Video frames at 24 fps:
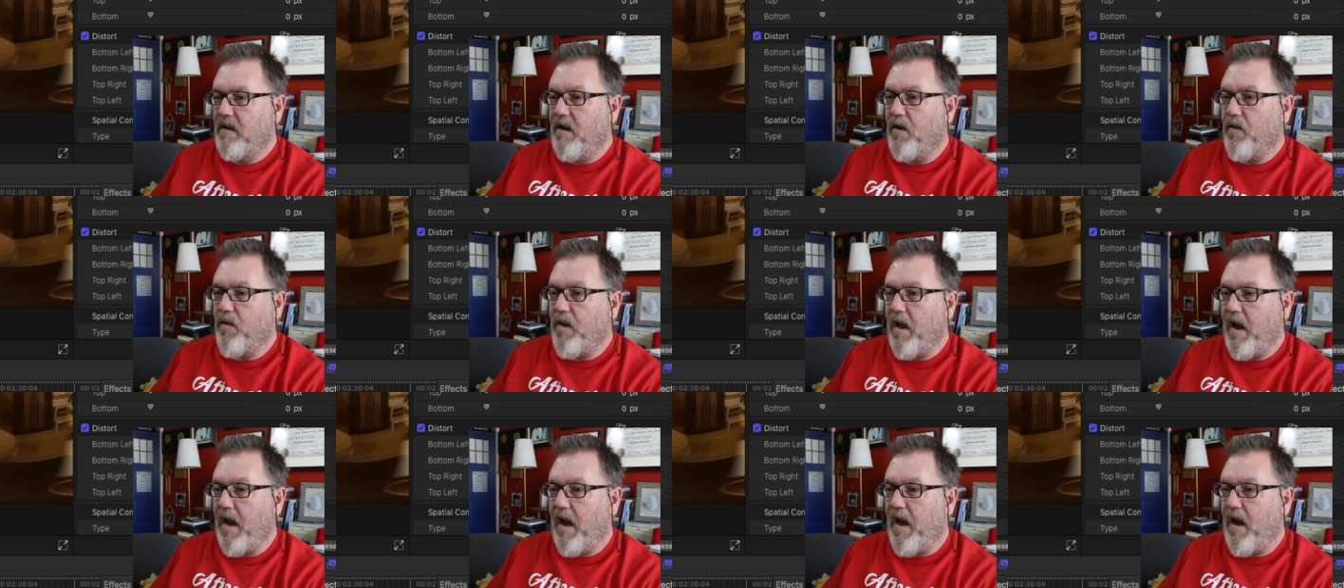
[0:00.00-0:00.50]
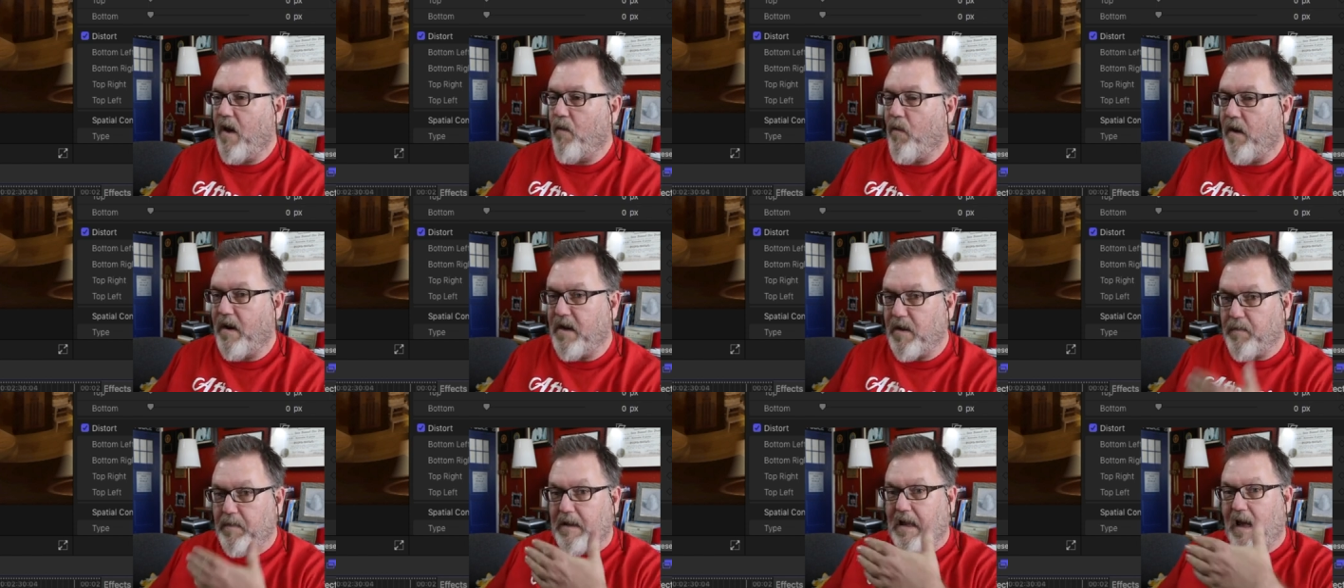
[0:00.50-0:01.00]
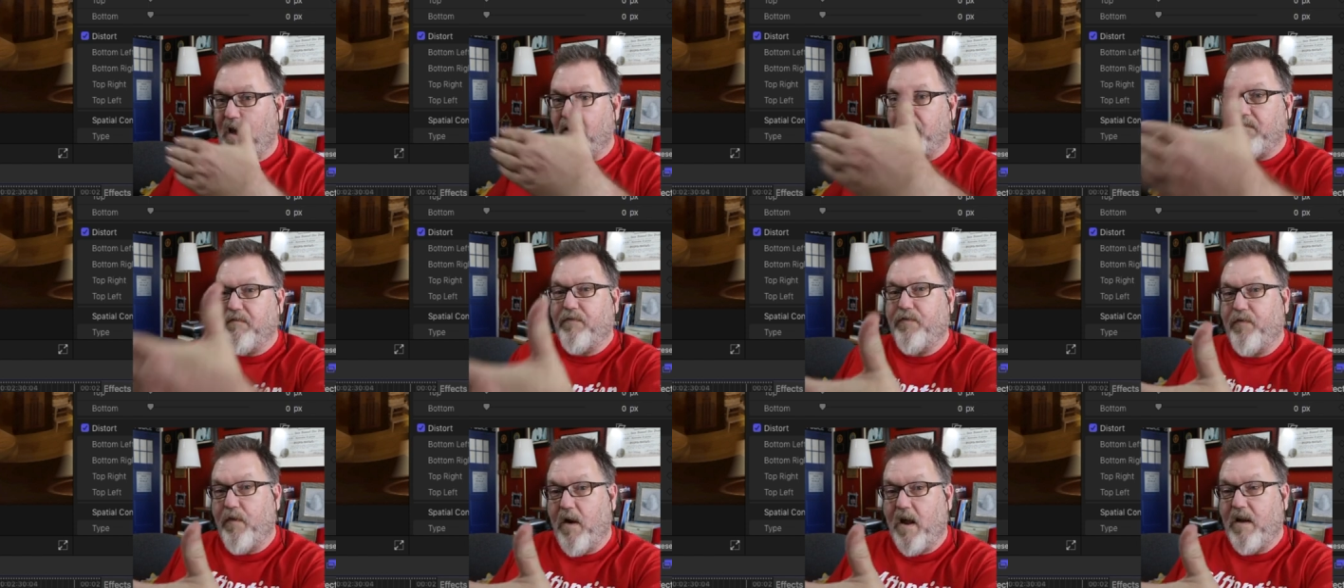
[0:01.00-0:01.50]
Okay, I want it to be out
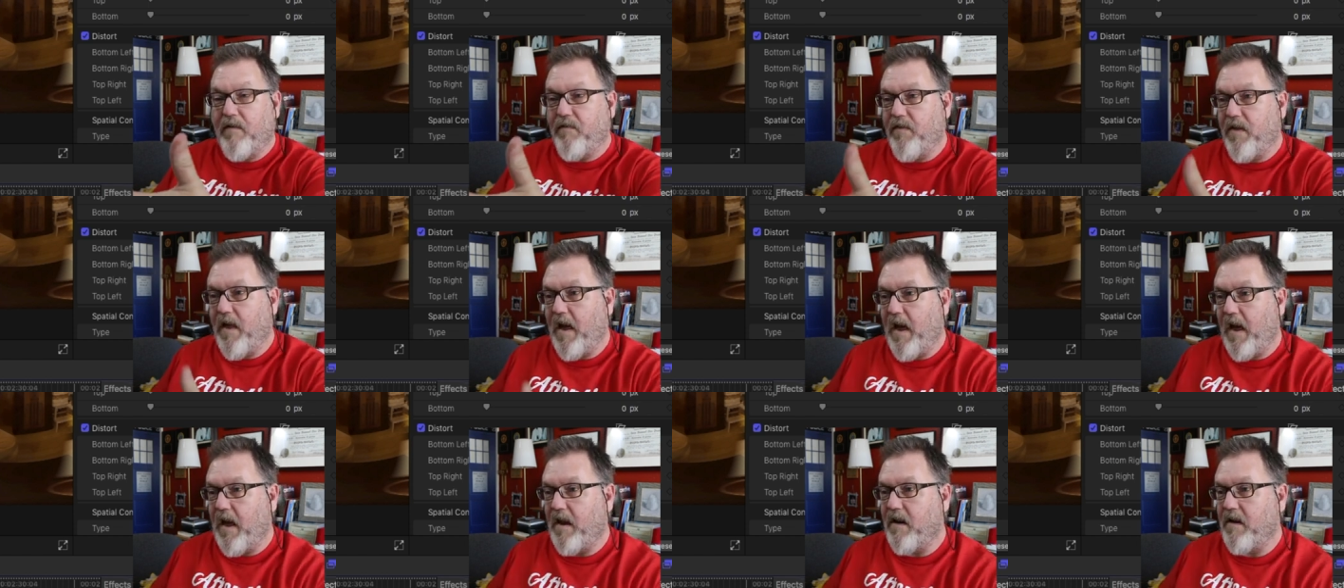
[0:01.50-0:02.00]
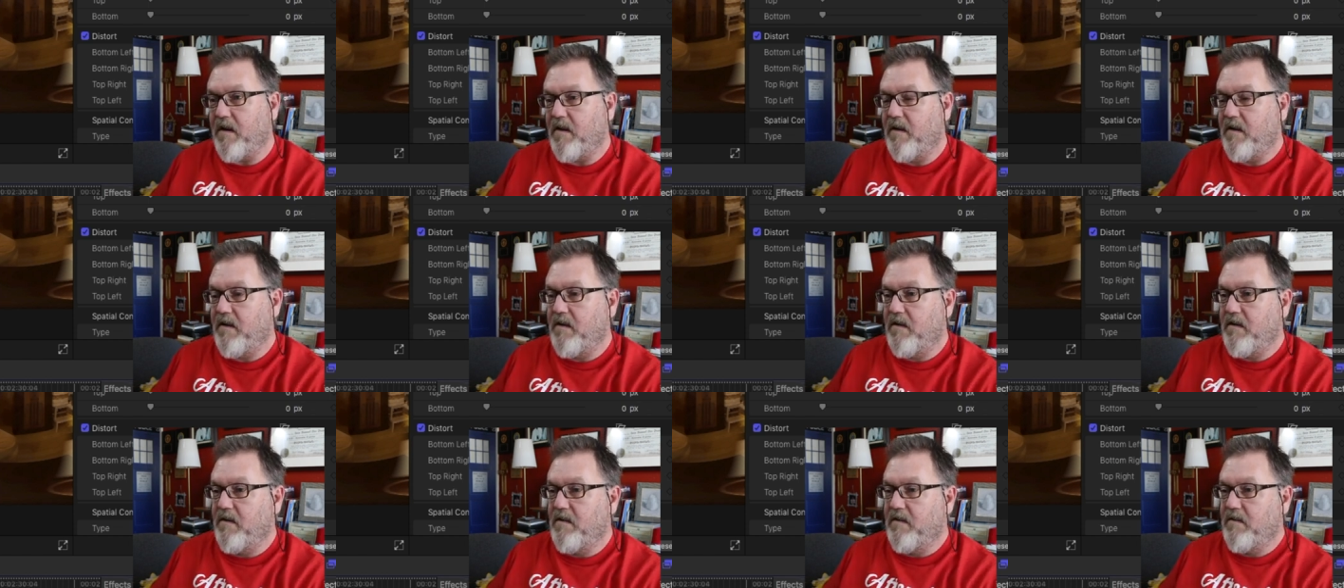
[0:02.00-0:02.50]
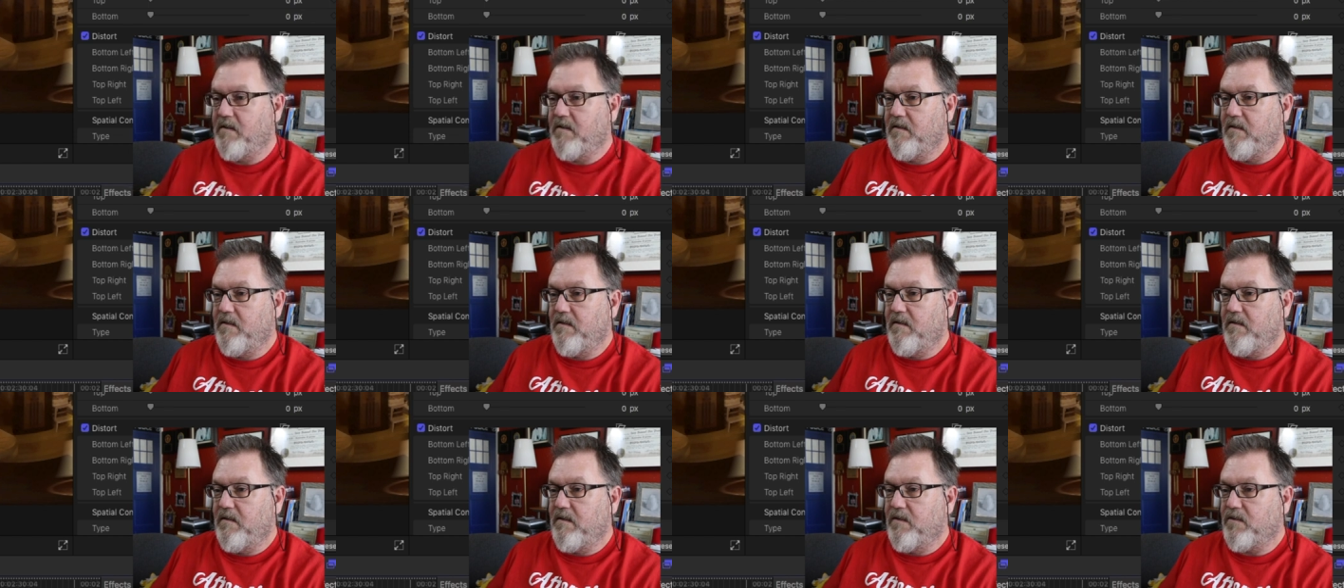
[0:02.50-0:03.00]
in front of that.
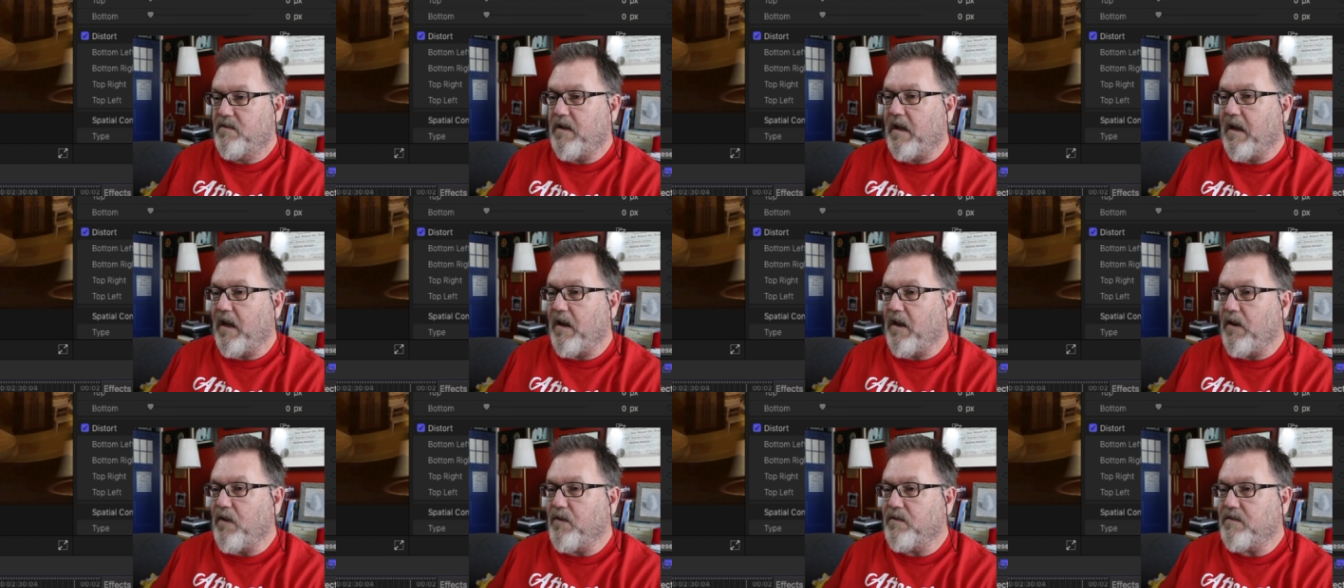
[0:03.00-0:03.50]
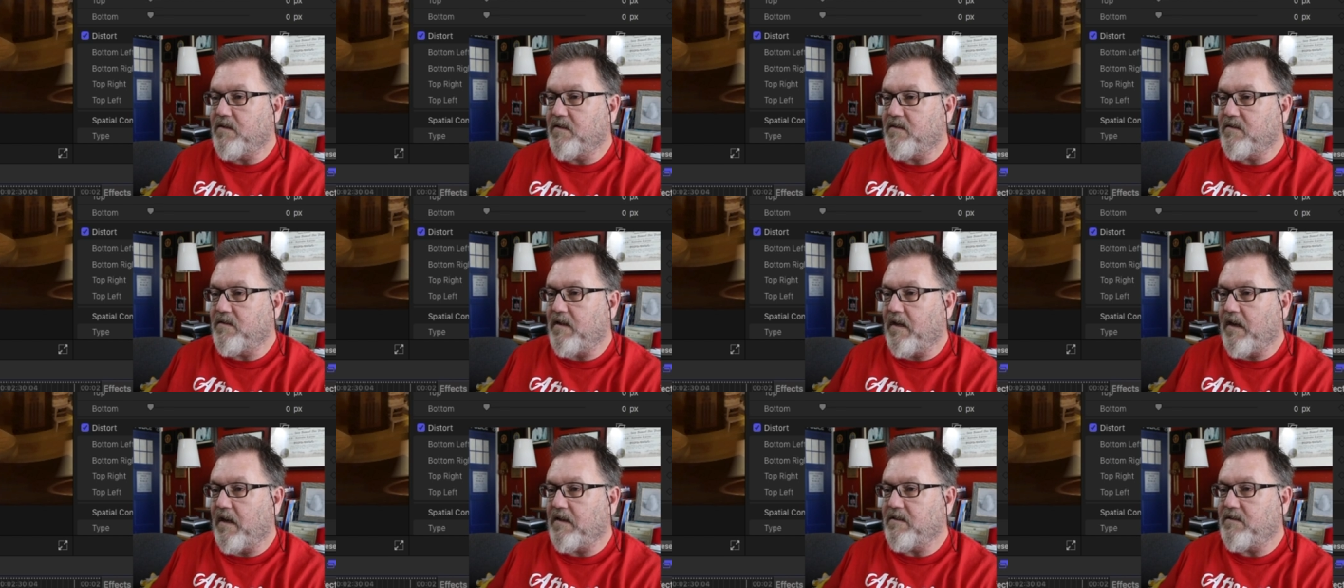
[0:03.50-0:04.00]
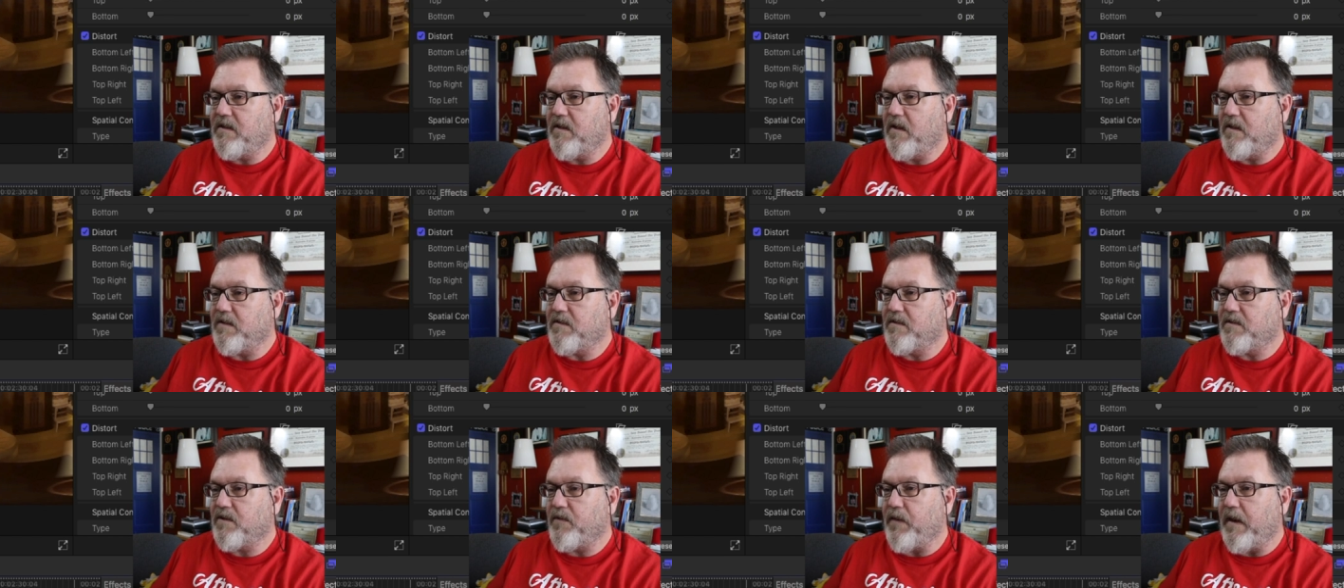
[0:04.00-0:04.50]
So I can use this thing I see
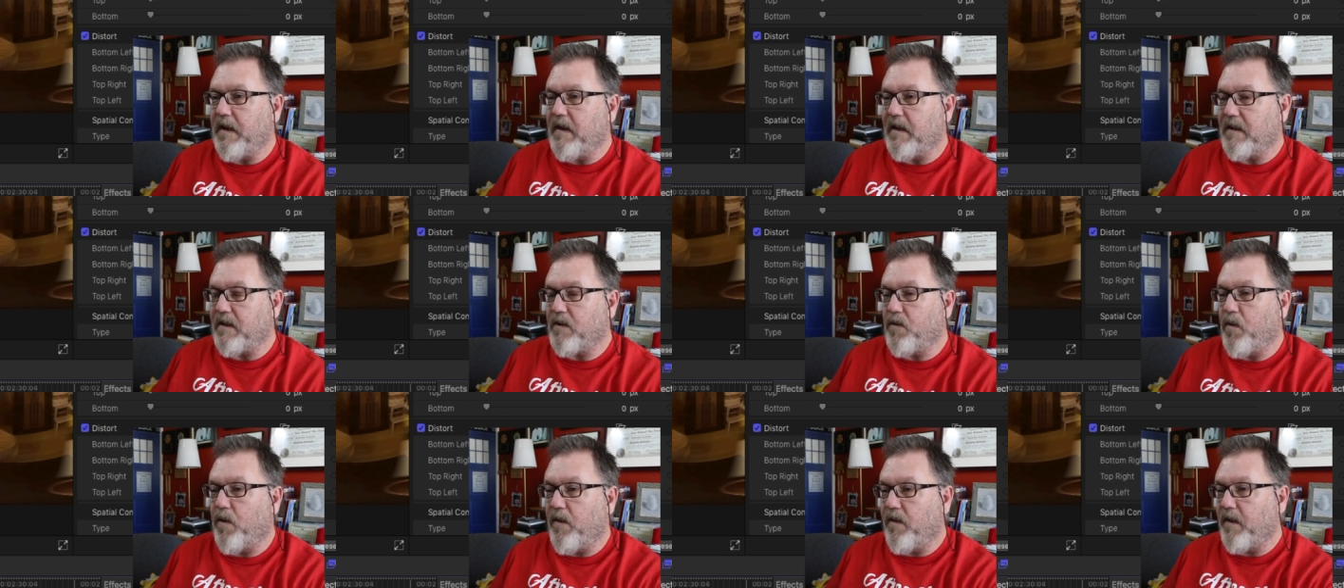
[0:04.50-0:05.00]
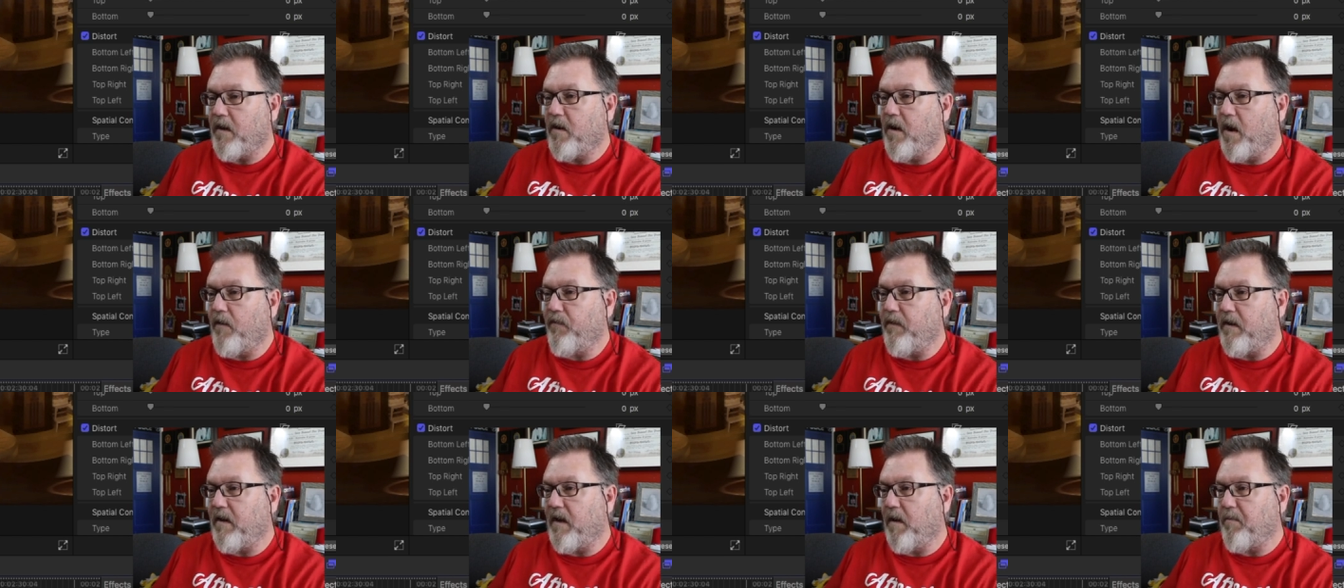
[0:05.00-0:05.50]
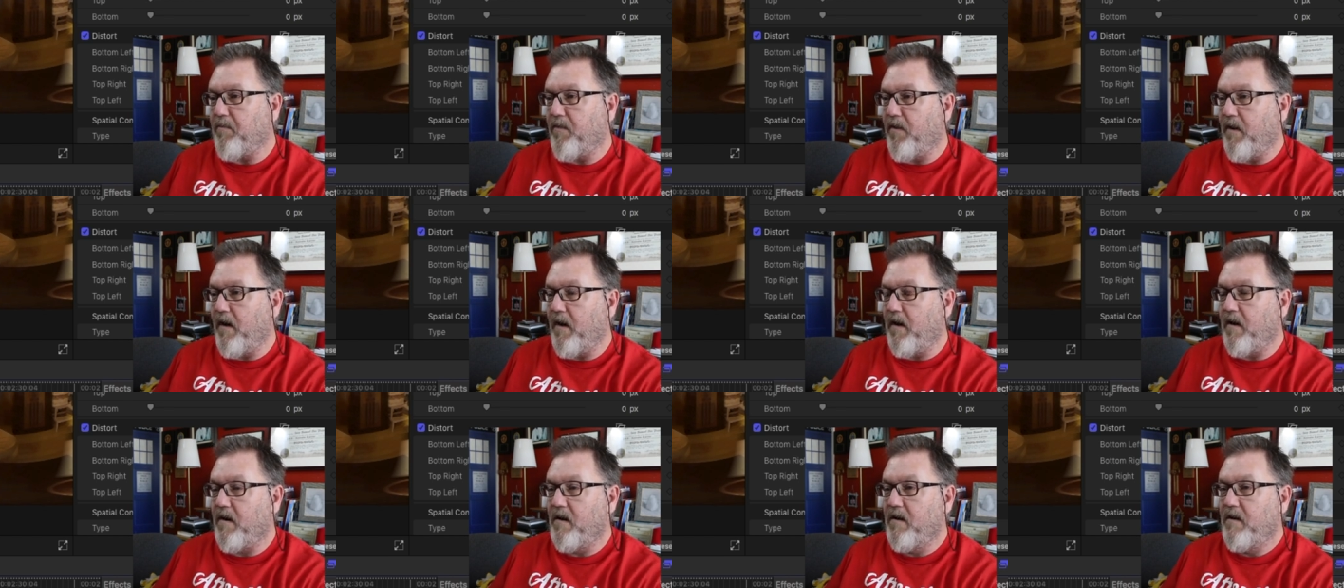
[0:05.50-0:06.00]
on screen, like the corner of the coffee cup
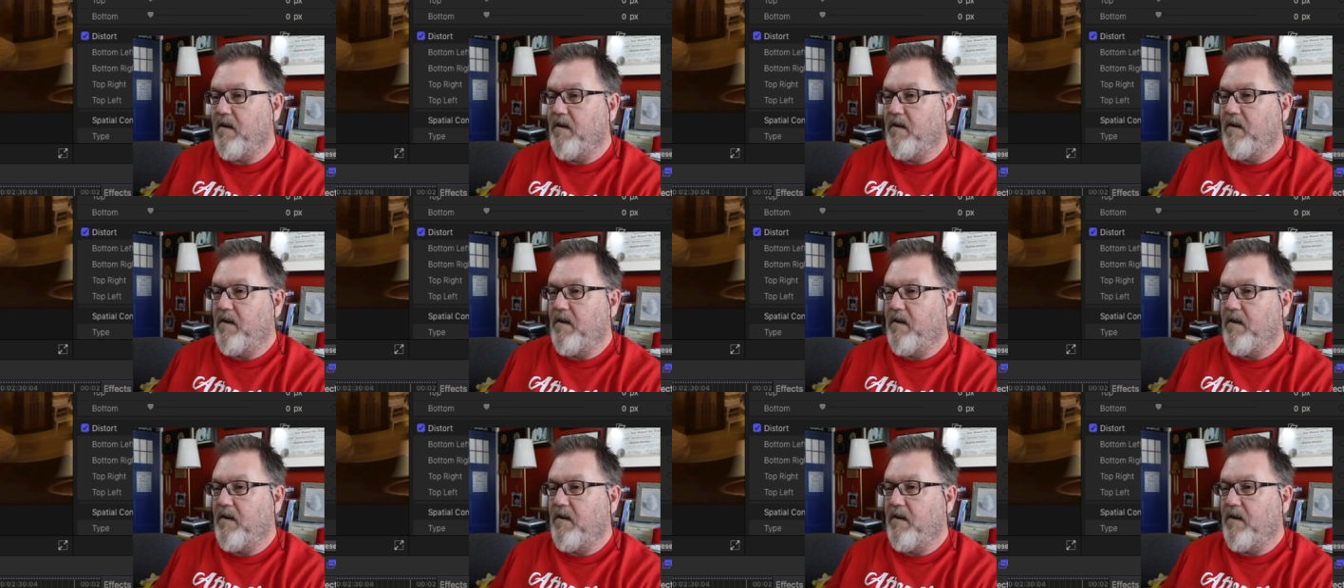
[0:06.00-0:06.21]
there.